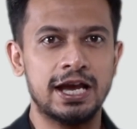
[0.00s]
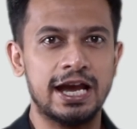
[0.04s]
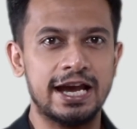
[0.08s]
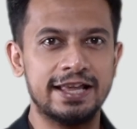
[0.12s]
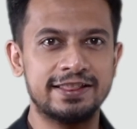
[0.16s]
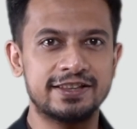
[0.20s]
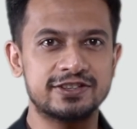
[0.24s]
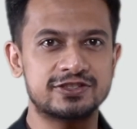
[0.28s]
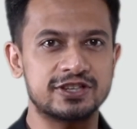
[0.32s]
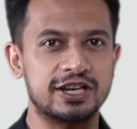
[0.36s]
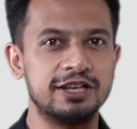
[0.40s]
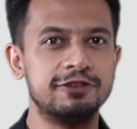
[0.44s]

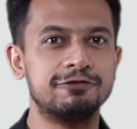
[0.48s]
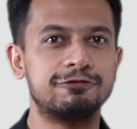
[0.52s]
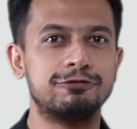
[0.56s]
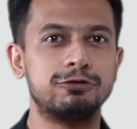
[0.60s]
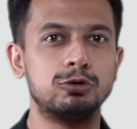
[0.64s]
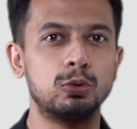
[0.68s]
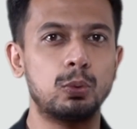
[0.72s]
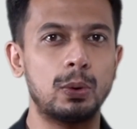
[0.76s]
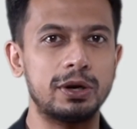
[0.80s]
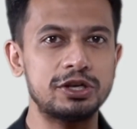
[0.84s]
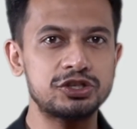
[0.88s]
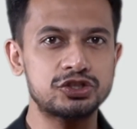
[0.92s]
In this
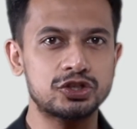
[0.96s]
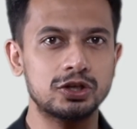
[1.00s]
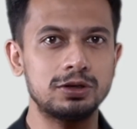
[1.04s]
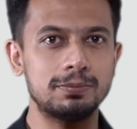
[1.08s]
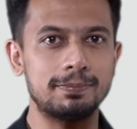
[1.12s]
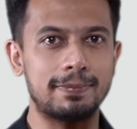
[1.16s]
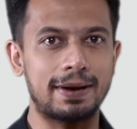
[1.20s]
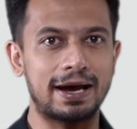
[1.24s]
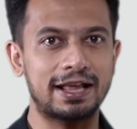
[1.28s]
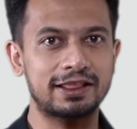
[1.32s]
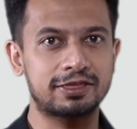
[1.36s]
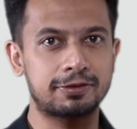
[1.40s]
influential
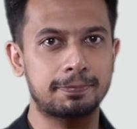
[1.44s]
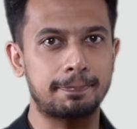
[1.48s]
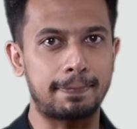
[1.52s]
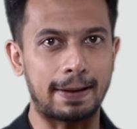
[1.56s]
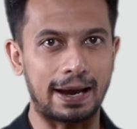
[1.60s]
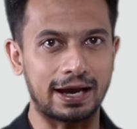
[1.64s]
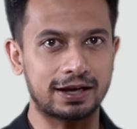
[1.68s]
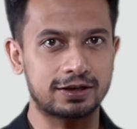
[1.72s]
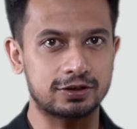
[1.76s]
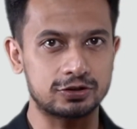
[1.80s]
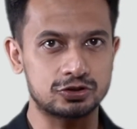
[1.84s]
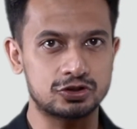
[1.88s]
math
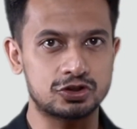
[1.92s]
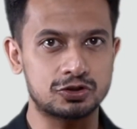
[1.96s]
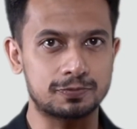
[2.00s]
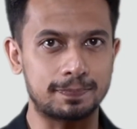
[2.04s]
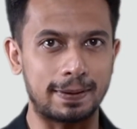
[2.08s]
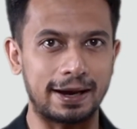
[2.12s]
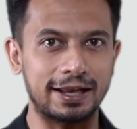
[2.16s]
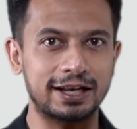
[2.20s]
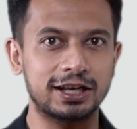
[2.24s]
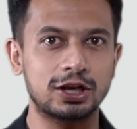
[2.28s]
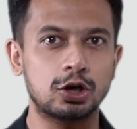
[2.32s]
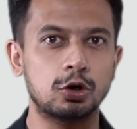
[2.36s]
package
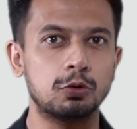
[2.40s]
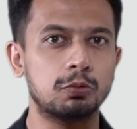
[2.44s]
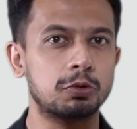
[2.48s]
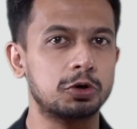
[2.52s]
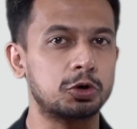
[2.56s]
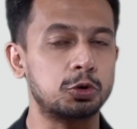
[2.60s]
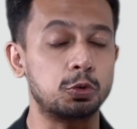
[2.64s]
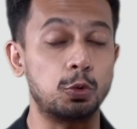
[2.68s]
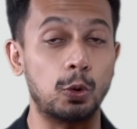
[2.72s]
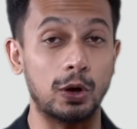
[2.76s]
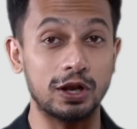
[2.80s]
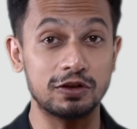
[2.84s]
spanning
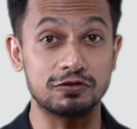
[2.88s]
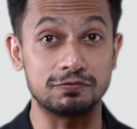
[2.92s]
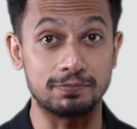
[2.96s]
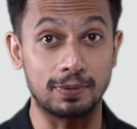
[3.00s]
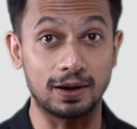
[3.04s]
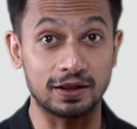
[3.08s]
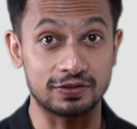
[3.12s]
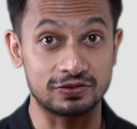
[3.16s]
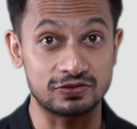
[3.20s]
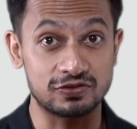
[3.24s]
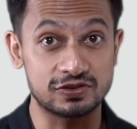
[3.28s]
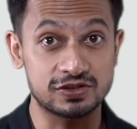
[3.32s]
over eighteen
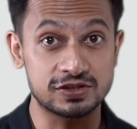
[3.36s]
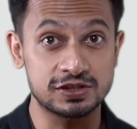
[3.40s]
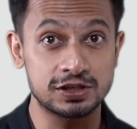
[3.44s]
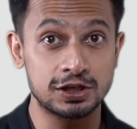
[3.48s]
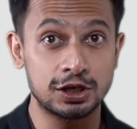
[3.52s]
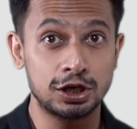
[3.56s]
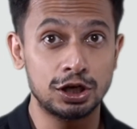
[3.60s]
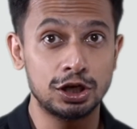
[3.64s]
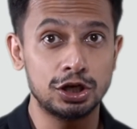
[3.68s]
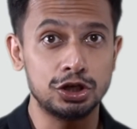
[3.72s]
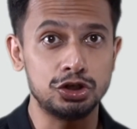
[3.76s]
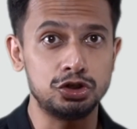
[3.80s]

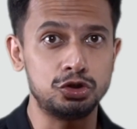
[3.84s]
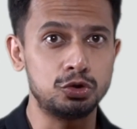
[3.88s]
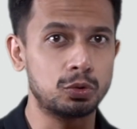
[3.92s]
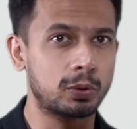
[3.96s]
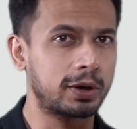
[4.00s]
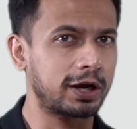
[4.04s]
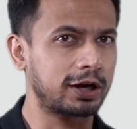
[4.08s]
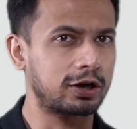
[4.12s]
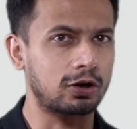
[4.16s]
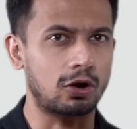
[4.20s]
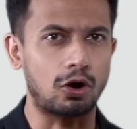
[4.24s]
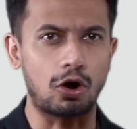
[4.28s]
months, you
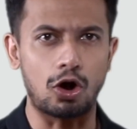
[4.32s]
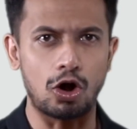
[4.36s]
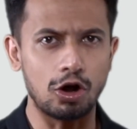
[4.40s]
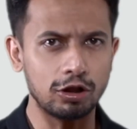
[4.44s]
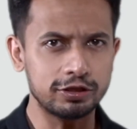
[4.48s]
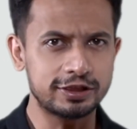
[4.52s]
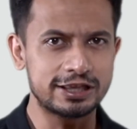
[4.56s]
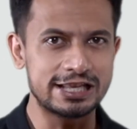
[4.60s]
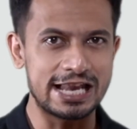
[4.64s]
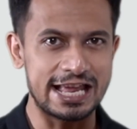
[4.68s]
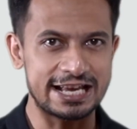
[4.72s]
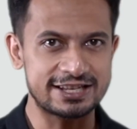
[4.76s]
get all
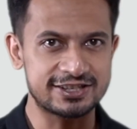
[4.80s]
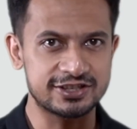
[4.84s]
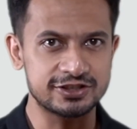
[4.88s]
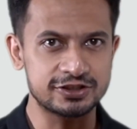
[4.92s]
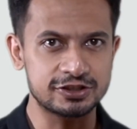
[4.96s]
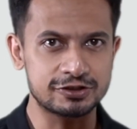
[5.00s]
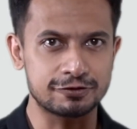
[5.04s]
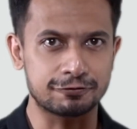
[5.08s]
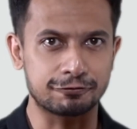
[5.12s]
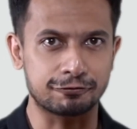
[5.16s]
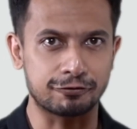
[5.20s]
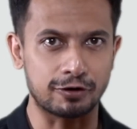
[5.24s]
the
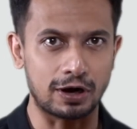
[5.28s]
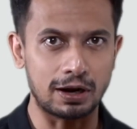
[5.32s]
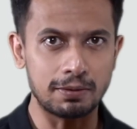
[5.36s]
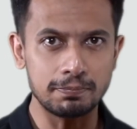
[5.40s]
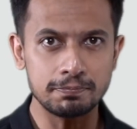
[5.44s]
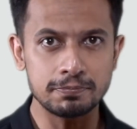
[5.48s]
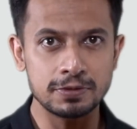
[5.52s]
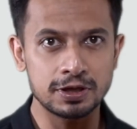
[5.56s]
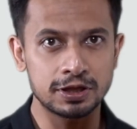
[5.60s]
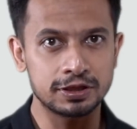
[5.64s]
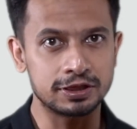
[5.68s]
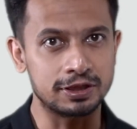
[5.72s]
lessons
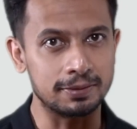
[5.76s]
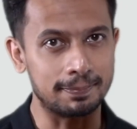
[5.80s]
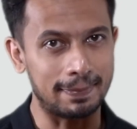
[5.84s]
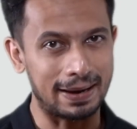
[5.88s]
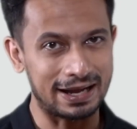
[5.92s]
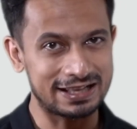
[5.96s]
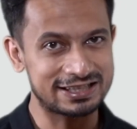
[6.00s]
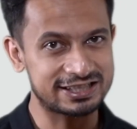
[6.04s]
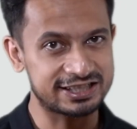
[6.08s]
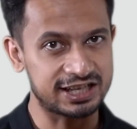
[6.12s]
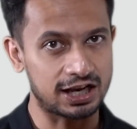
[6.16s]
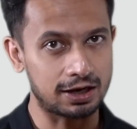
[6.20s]
from the
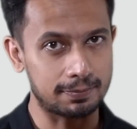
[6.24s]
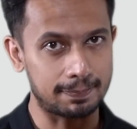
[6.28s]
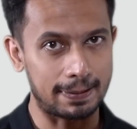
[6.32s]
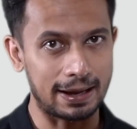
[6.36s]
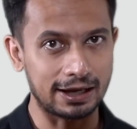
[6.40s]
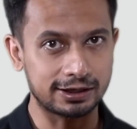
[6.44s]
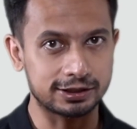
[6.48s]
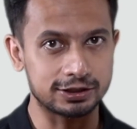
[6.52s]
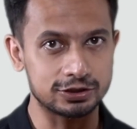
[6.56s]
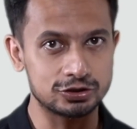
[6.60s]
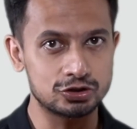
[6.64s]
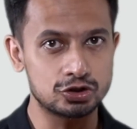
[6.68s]
Math Star
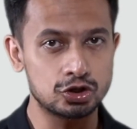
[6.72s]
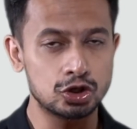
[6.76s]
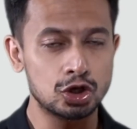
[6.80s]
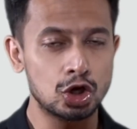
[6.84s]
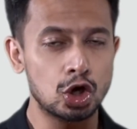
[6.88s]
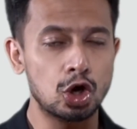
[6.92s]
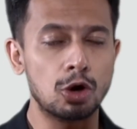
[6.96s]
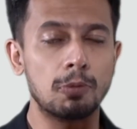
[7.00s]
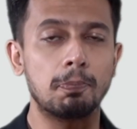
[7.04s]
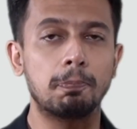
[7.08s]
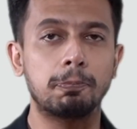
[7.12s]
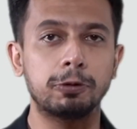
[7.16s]
package
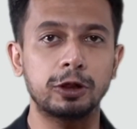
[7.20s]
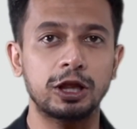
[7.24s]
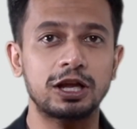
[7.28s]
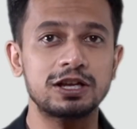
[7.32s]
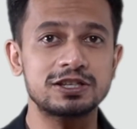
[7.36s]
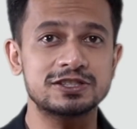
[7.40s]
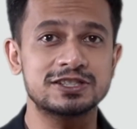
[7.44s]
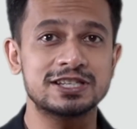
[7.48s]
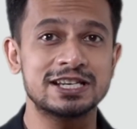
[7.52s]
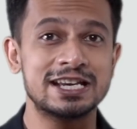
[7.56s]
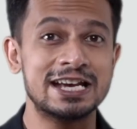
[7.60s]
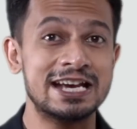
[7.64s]

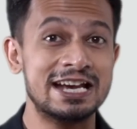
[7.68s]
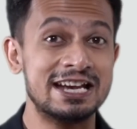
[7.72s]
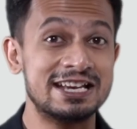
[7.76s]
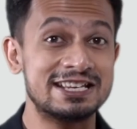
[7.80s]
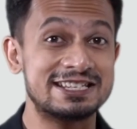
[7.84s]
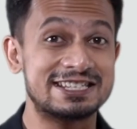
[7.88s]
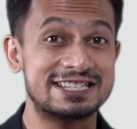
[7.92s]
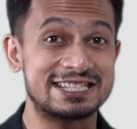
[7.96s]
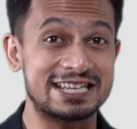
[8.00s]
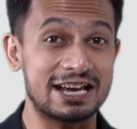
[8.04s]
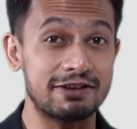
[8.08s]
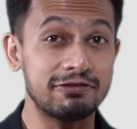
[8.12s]
plus
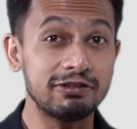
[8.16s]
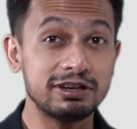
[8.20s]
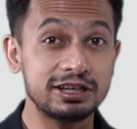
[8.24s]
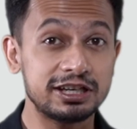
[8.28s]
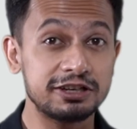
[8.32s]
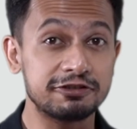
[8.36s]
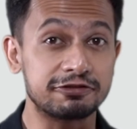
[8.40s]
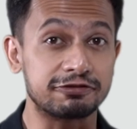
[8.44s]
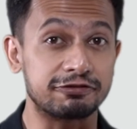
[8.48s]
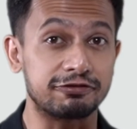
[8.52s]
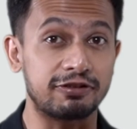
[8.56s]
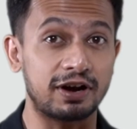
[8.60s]

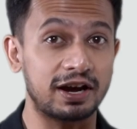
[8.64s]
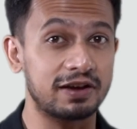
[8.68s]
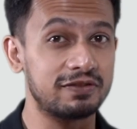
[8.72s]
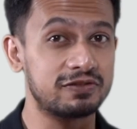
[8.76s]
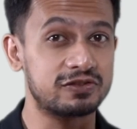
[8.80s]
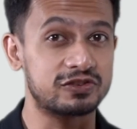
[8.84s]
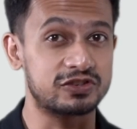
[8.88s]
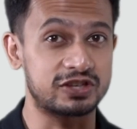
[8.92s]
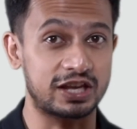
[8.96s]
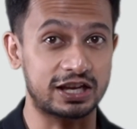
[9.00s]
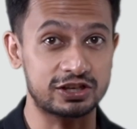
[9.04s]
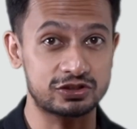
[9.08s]
seventy-five
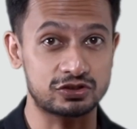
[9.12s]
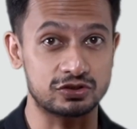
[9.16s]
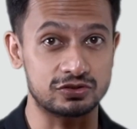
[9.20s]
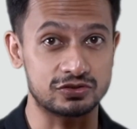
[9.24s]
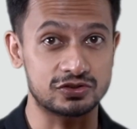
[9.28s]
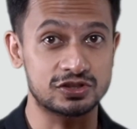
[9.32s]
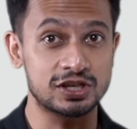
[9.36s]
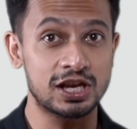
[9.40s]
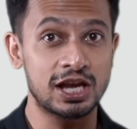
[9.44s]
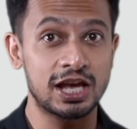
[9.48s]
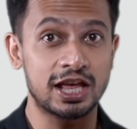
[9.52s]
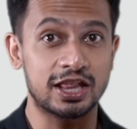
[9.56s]

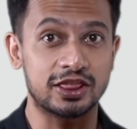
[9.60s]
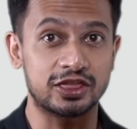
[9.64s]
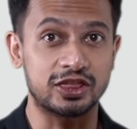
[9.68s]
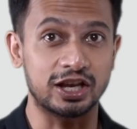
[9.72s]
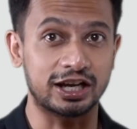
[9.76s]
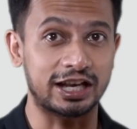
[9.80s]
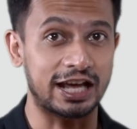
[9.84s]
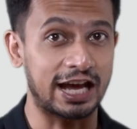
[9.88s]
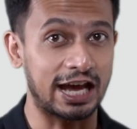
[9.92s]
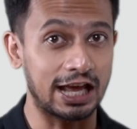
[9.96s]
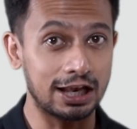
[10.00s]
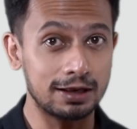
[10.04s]
sessions
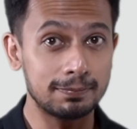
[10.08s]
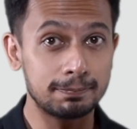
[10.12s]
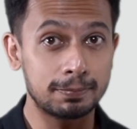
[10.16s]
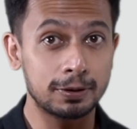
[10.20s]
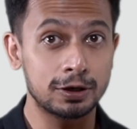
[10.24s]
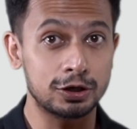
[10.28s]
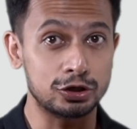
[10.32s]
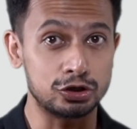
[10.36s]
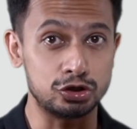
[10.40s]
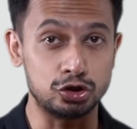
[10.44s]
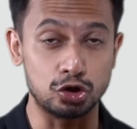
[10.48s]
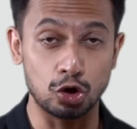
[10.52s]
that help
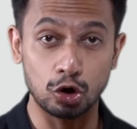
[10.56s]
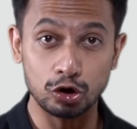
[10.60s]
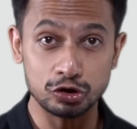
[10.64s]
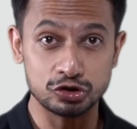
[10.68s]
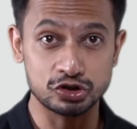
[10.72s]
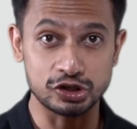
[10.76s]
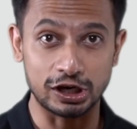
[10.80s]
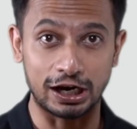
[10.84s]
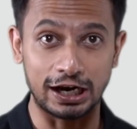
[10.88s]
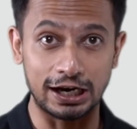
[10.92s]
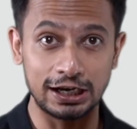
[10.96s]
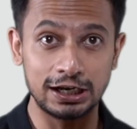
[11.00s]
your
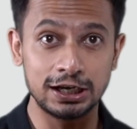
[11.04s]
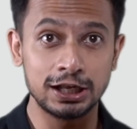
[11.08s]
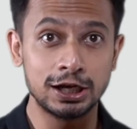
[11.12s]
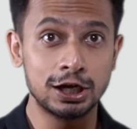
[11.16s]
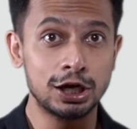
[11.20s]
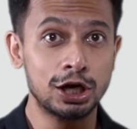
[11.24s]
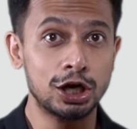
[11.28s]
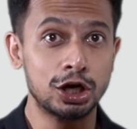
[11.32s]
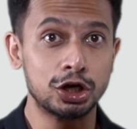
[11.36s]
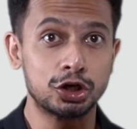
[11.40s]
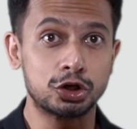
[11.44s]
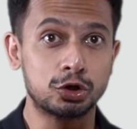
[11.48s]
child
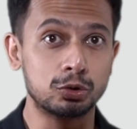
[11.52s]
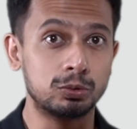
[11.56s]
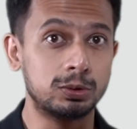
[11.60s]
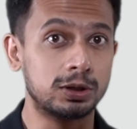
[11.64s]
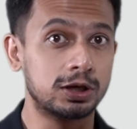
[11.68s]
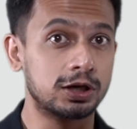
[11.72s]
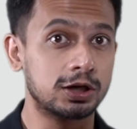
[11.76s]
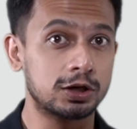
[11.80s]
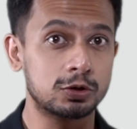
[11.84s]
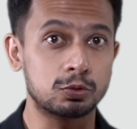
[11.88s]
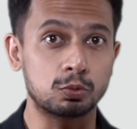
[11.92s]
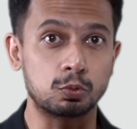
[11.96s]
to
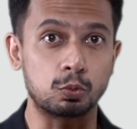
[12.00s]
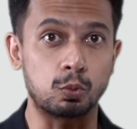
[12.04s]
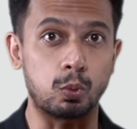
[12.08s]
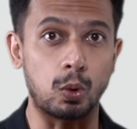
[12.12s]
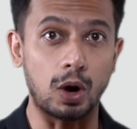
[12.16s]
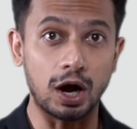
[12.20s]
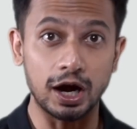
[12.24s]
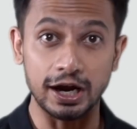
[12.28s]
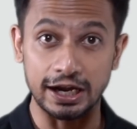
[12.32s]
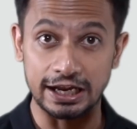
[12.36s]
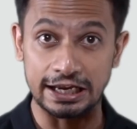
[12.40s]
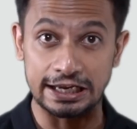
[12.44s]
learn
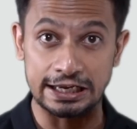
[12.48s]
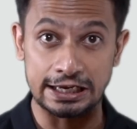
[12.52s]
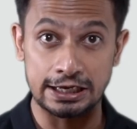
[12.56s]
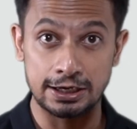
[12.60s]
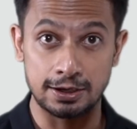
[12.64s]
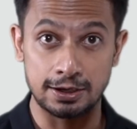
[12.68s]
why,